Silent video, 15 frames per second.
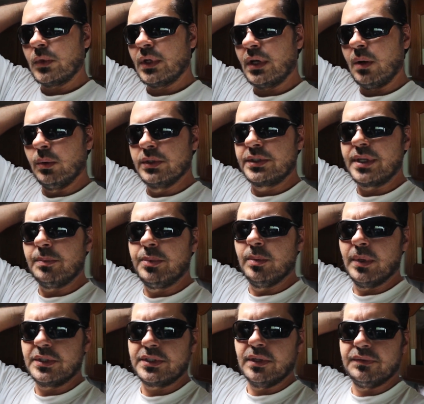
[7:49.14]
I wouldn't say put
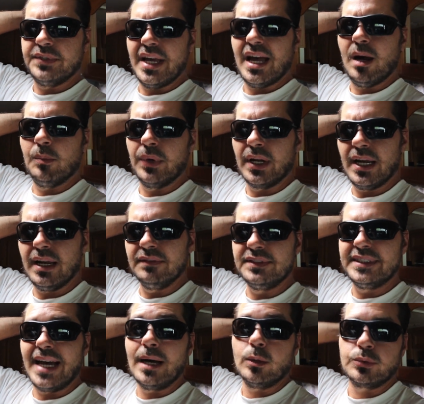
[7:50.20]
myself down, but I
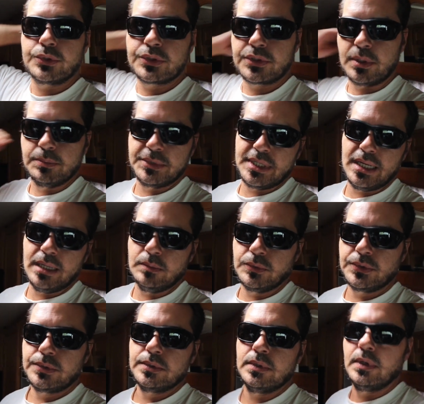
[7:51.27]
have doubts
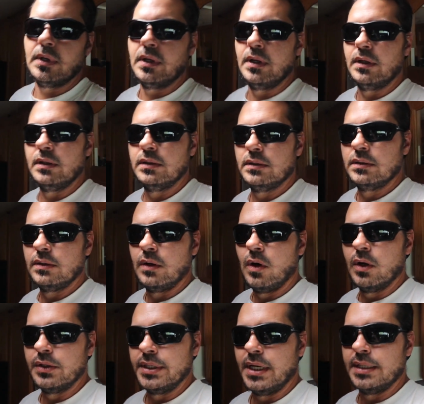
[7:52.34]
sometimes
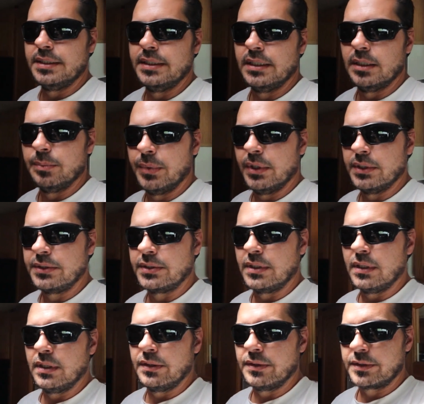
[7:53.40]
on the idea. But
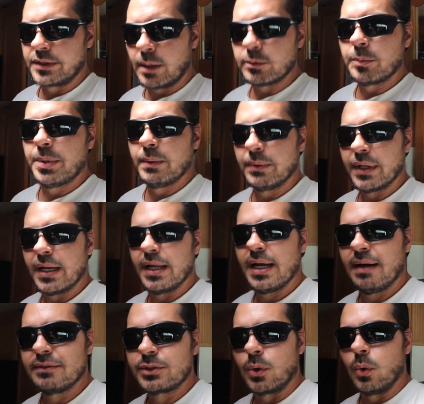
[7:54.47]
the couple people that I
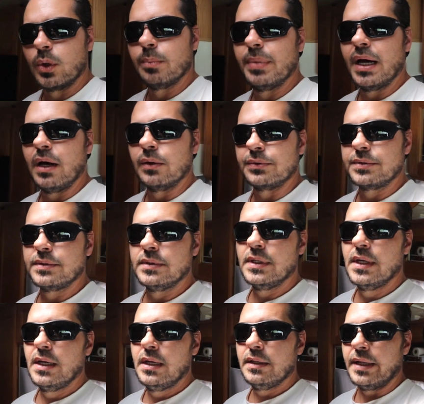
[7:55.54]
have told about,
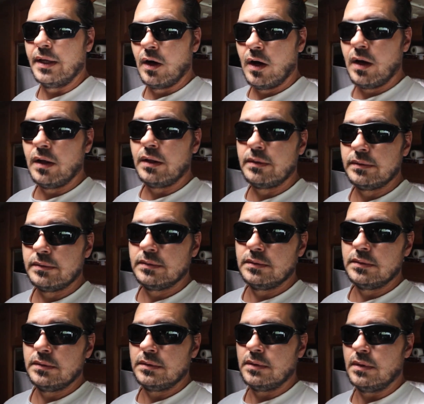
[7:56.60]
they all
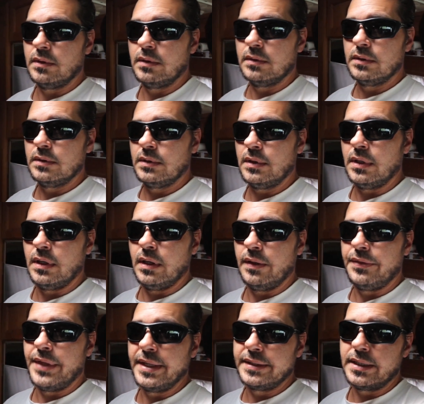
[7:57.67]

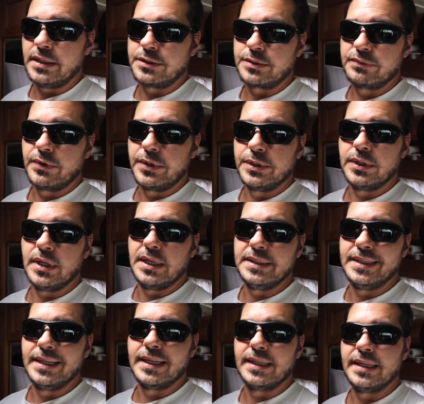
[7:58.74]
think that it's a very good
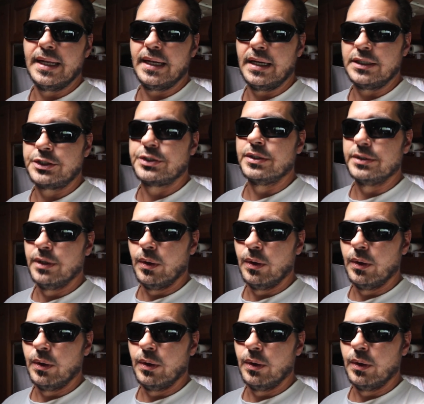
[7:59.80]
idea and that I should